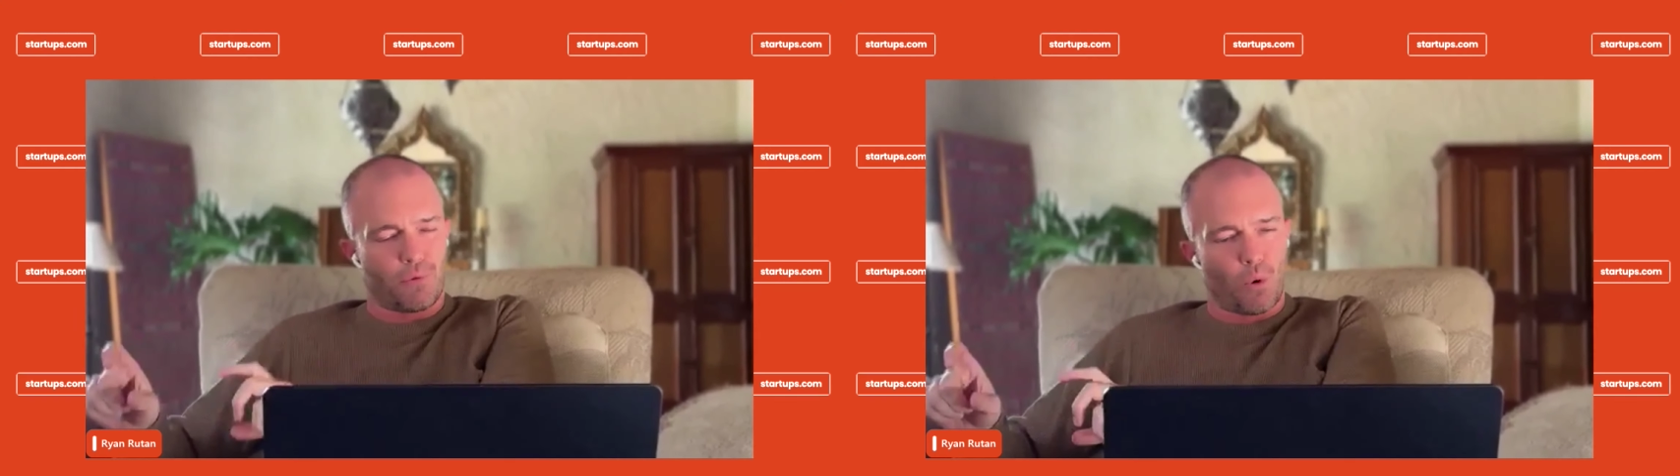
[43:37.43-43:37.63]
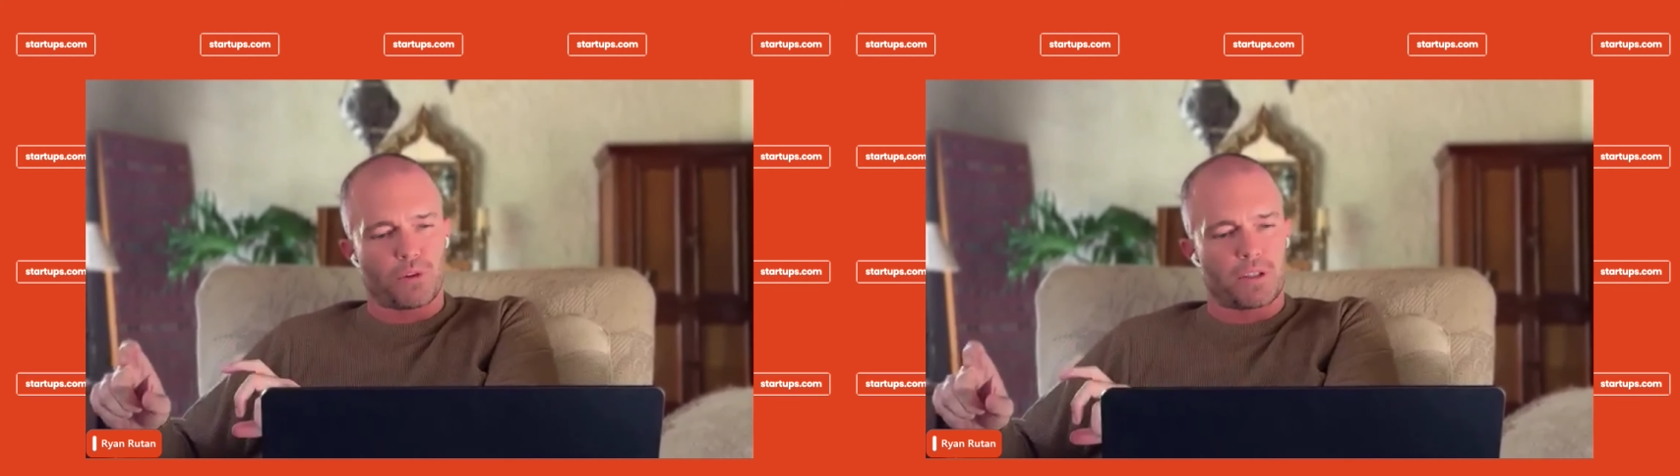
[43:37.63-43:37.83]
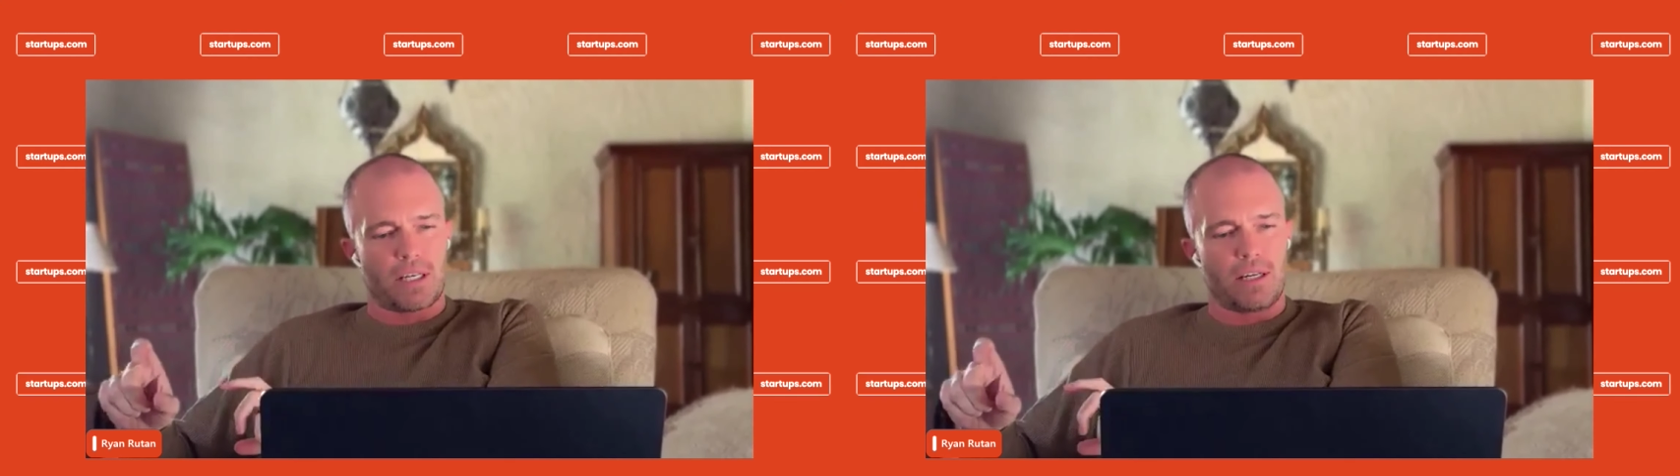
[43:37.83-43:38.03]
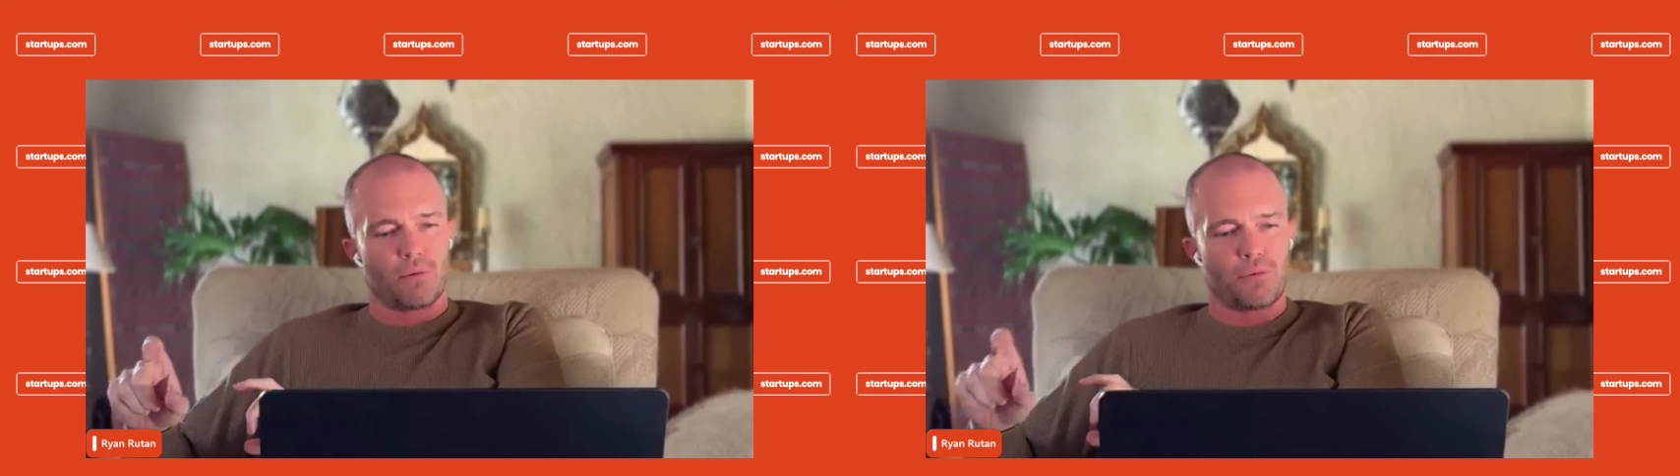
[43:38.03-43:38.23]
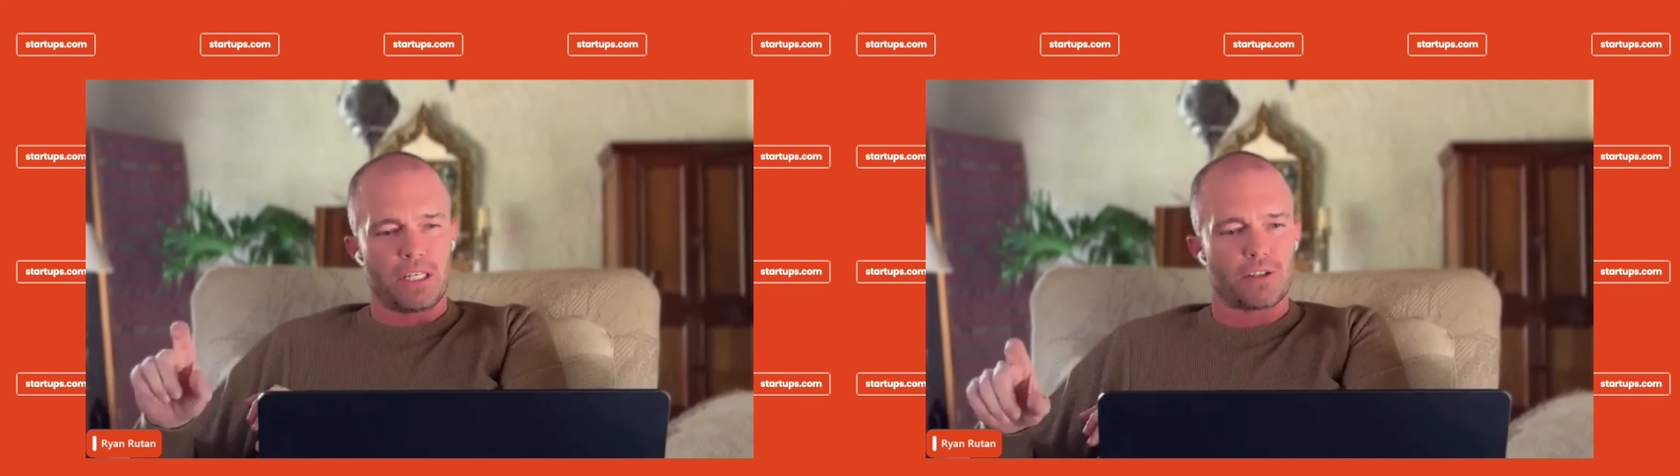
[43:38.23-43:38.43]
fourth
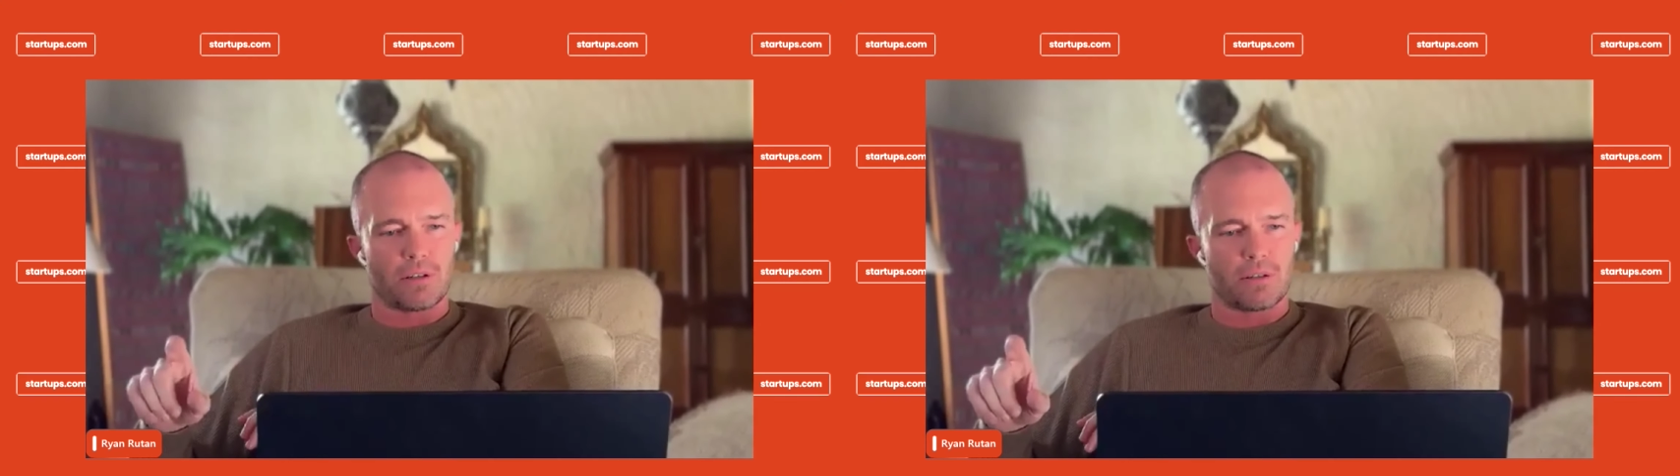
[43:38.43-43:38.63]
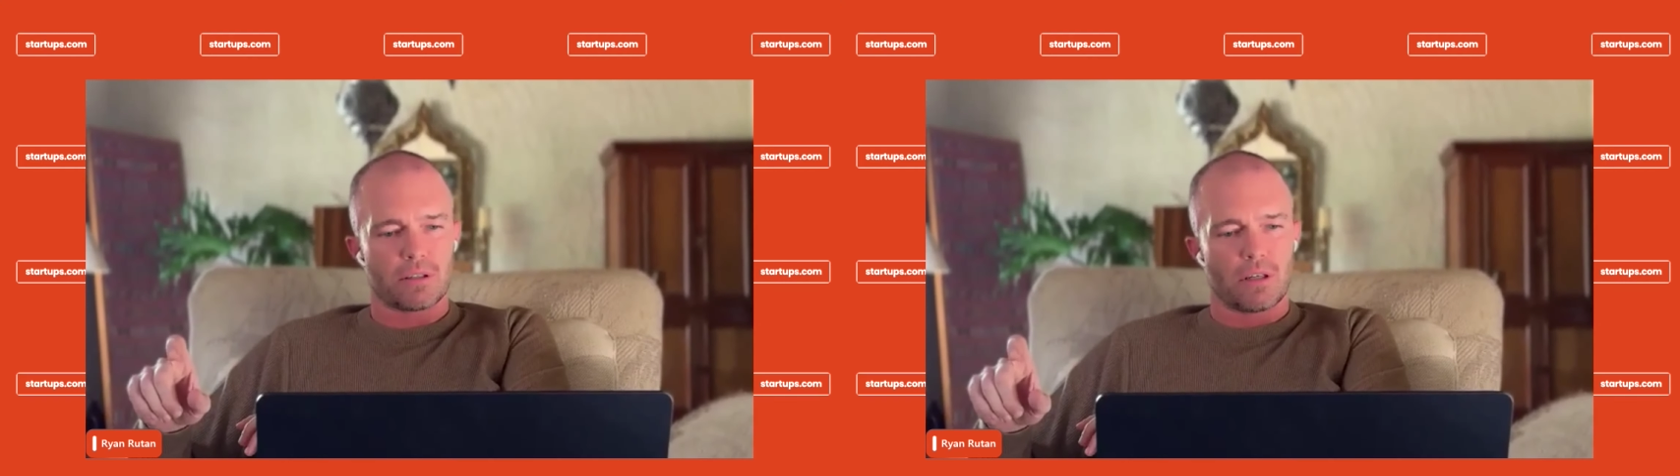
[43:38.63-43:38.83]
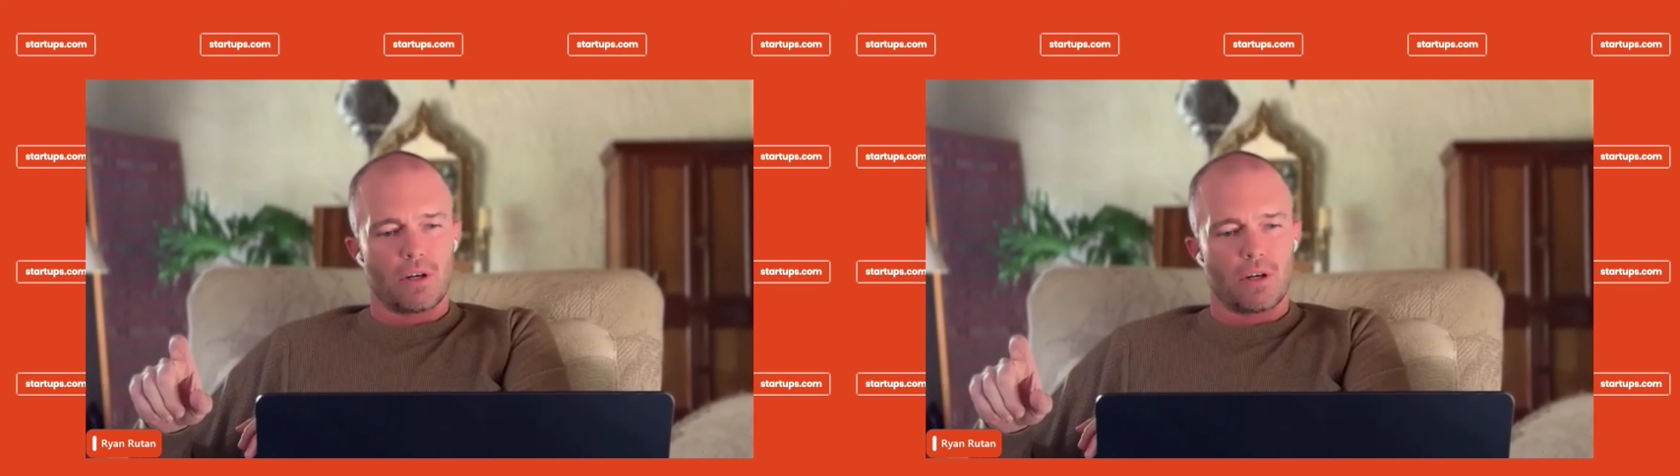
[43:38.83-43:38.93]
tier features